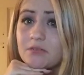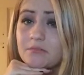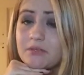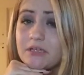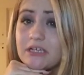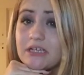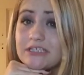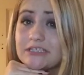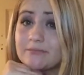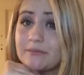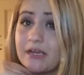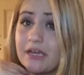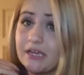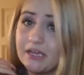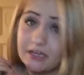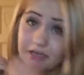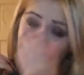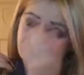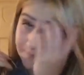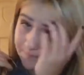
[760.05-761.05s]
because
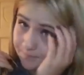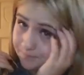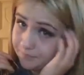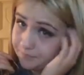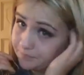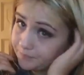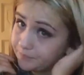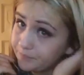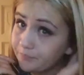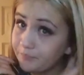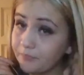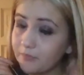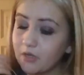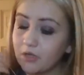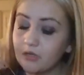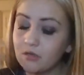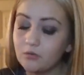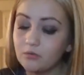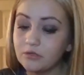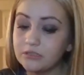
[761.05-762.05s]
my,
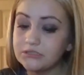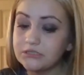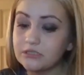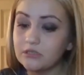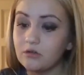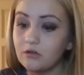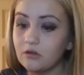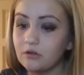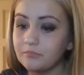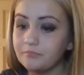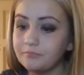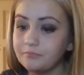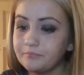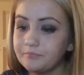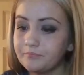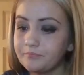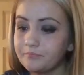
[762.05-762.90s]
what's it called?